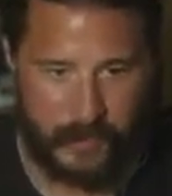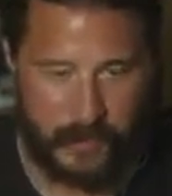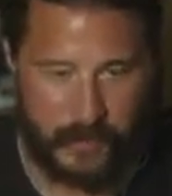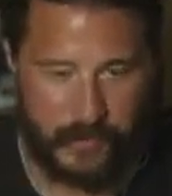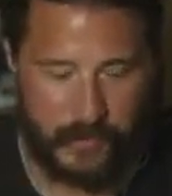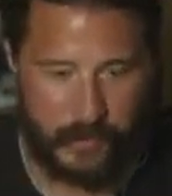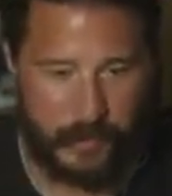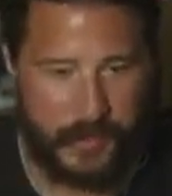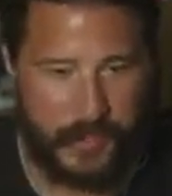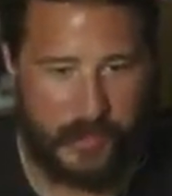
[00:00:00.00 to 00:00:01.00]
I just learned
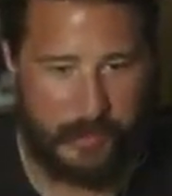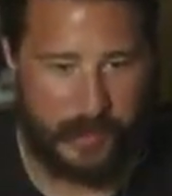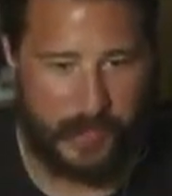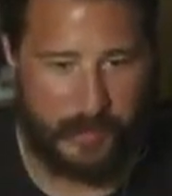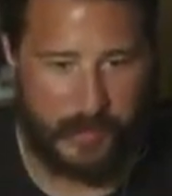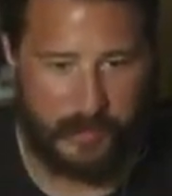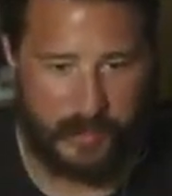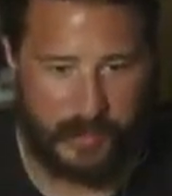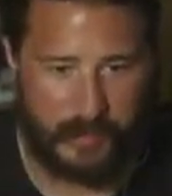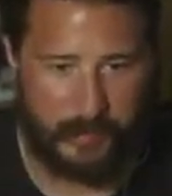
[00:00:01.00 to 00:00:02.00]
what cheese play meant
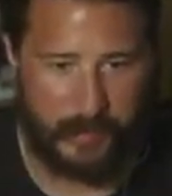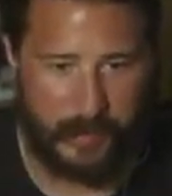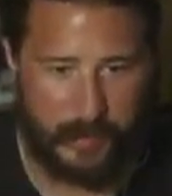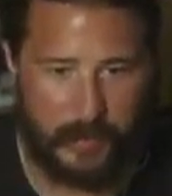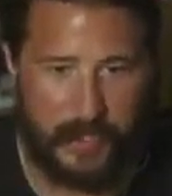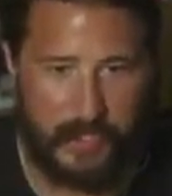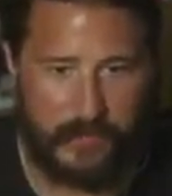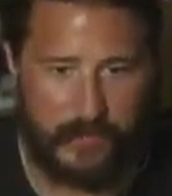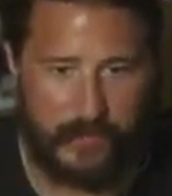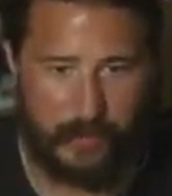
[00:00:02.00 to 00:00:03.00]
like about three days
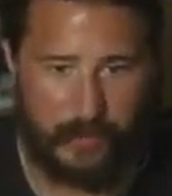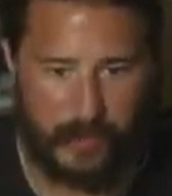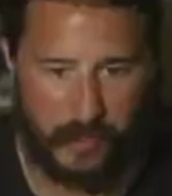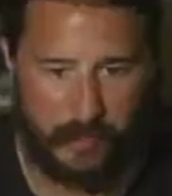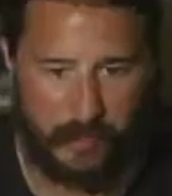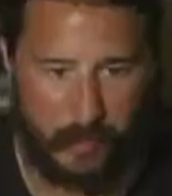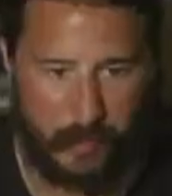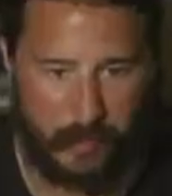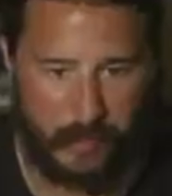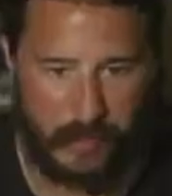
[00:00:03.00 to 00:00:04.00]
ago on
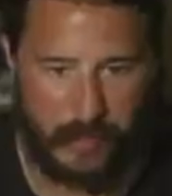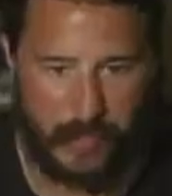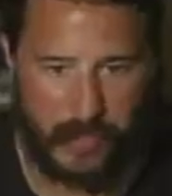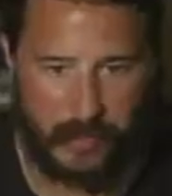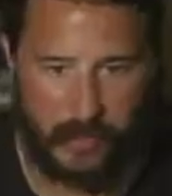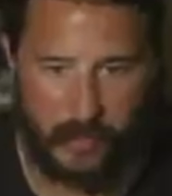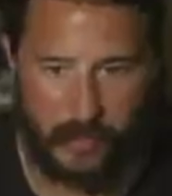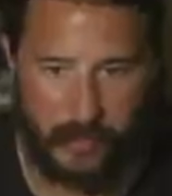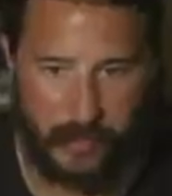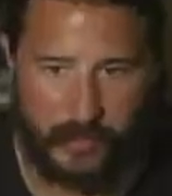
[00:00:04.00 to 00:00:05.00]
forums that are 10 years old,
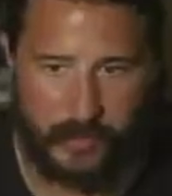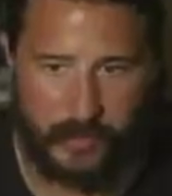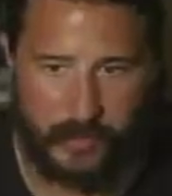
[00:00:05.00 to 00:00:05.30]
so.